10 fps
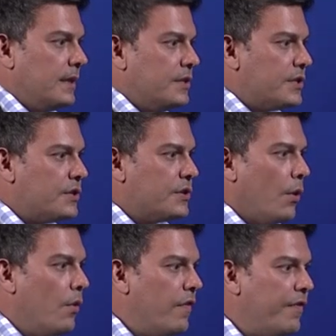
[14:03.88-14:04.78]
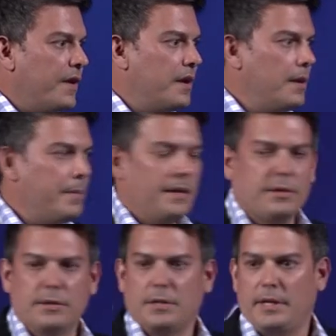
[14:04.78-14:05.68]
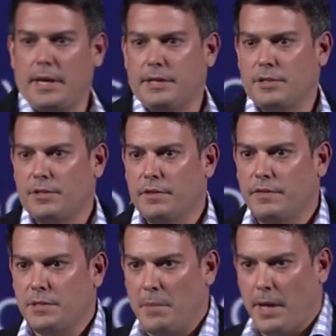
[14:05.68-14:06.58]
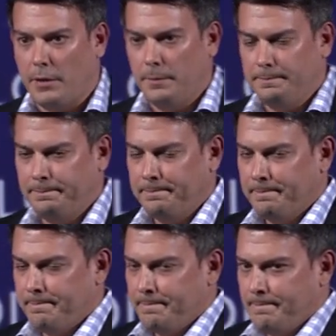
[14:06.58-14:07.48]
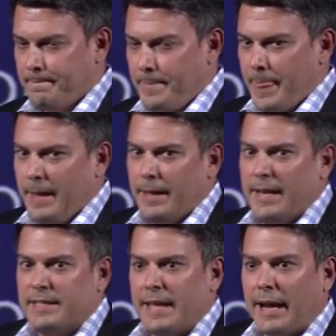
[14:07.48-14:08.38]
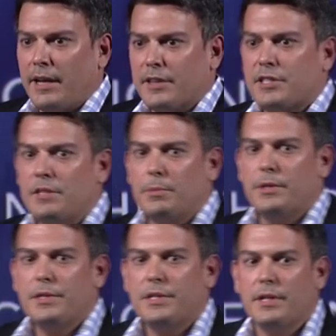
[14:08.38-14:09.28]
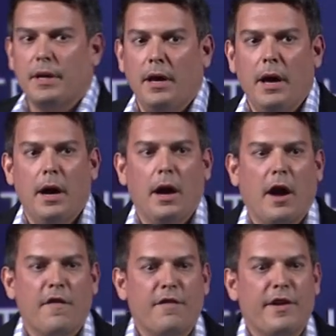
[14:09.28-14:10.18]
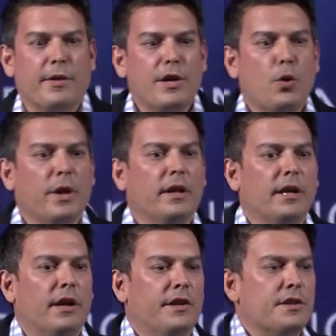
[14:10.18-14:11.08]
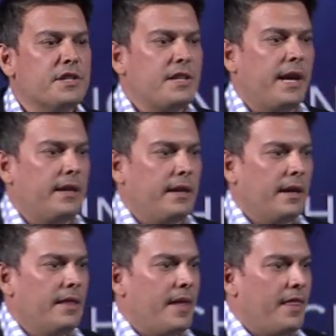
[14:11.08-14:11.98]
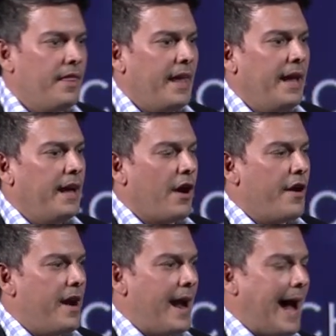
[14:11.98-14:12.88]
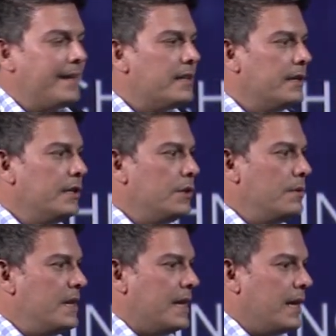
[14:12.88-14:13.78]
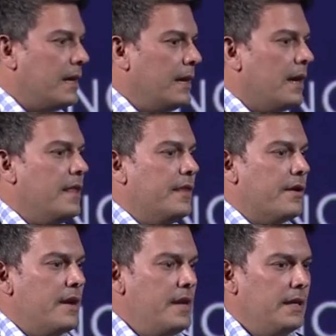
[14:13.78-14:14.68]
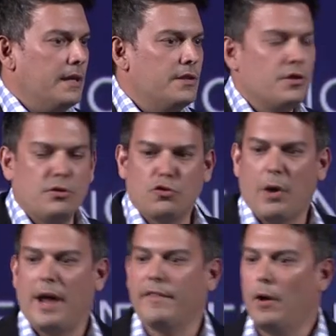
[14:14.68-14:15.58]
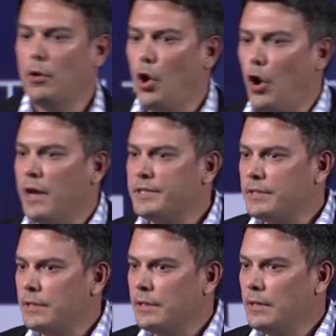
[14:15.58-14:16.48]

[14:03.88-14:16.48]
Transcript: is so fundamental to the as a service model is that customers are very quickly understanding that they are not unique in their needs to drive out cost